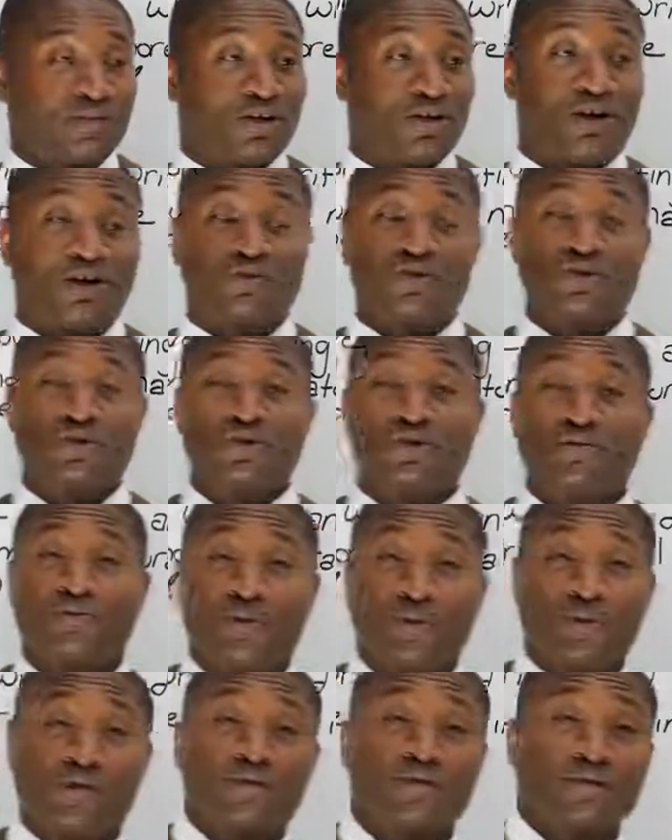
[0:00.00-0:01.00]
After the
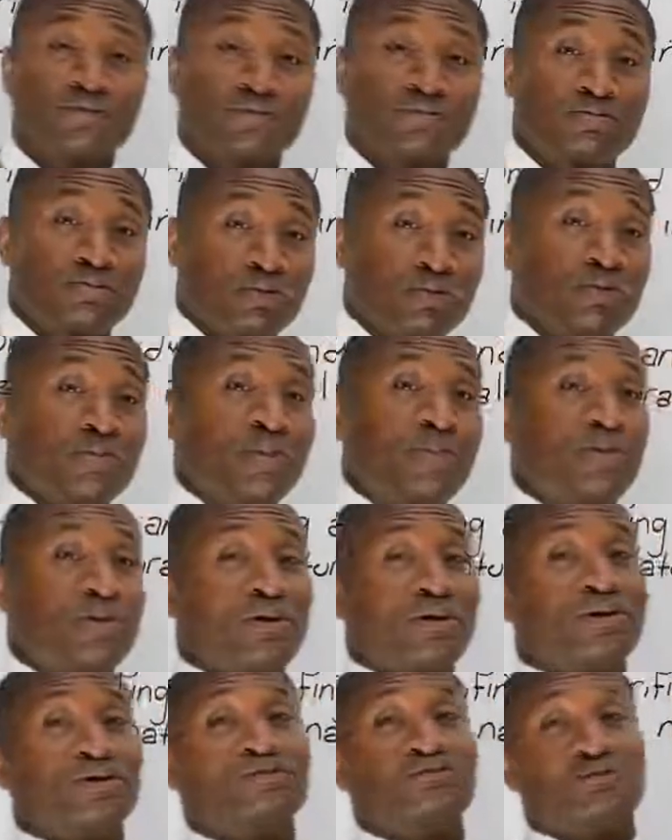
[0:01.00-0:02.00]
divorce, most people
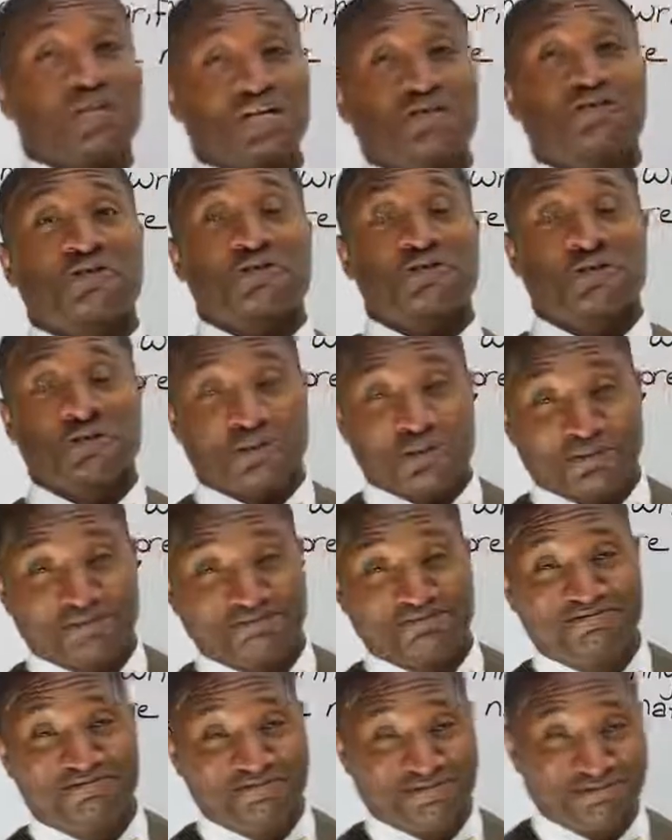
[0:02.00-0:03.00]
are destitute.
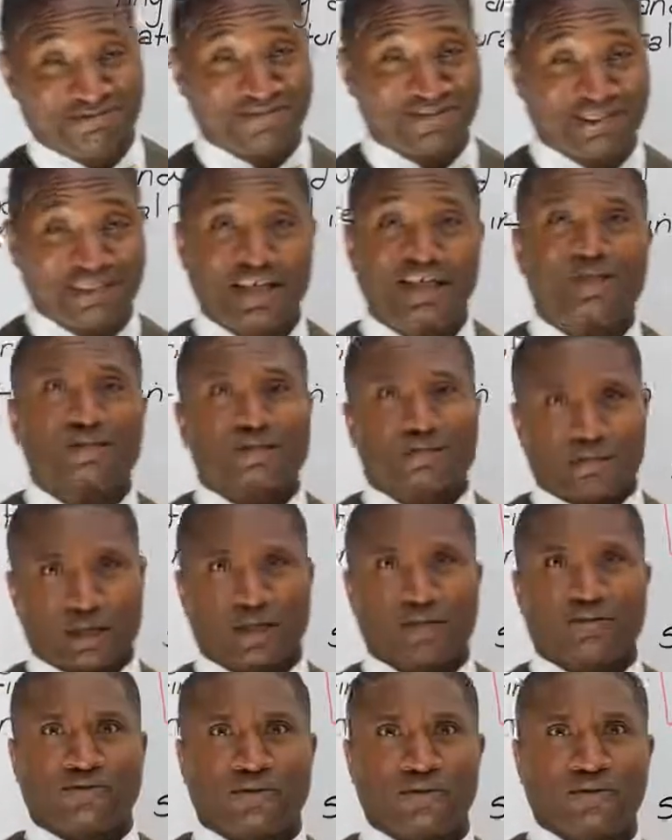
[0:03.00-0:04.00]
Don't
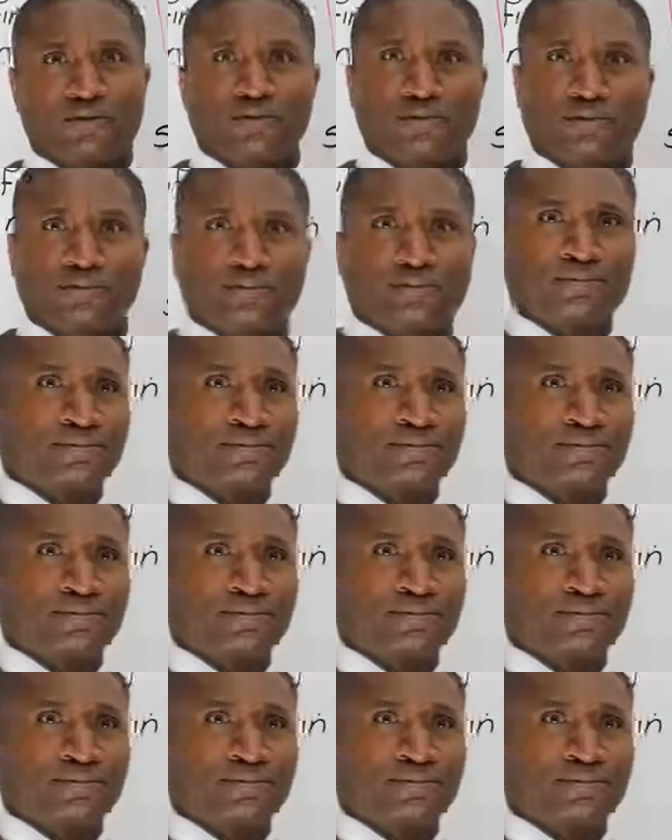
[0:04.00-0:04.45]
get divorced.